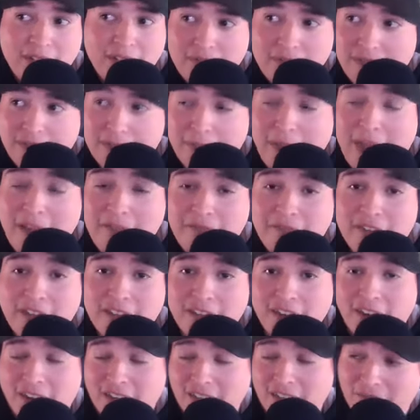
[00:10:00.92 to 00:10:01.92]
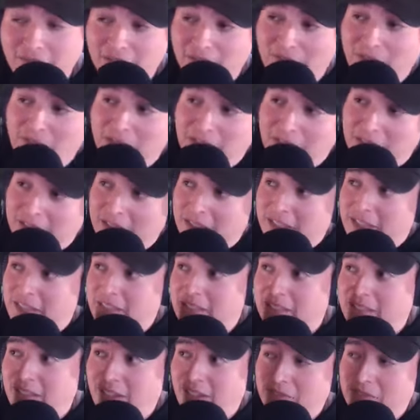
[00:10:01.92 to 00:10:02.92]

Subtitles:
out there really, um,